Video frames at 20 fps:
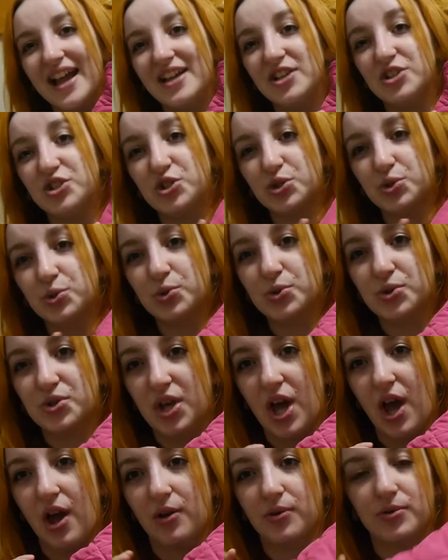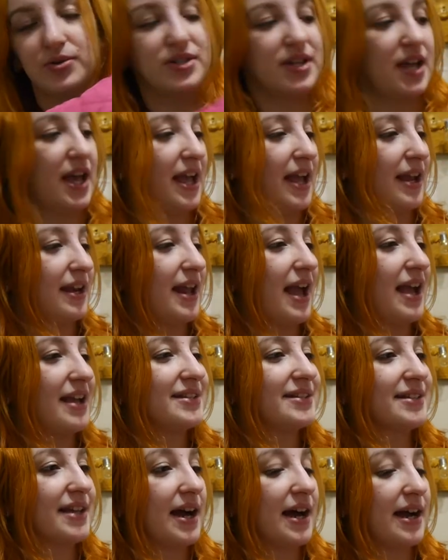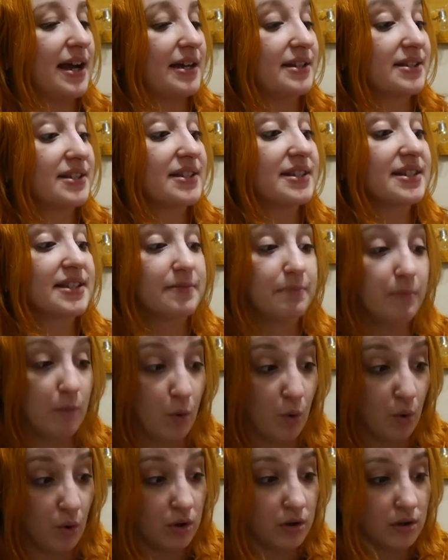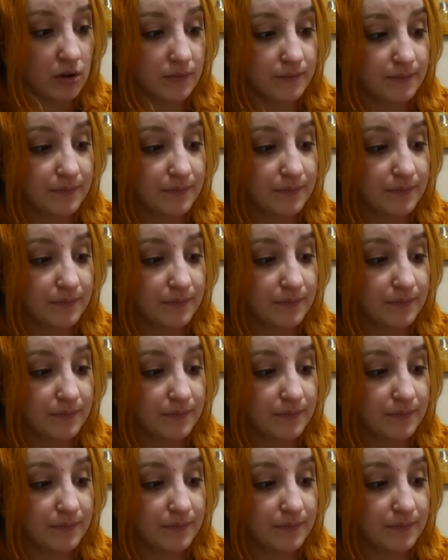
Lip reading: a Jules coat in a size small.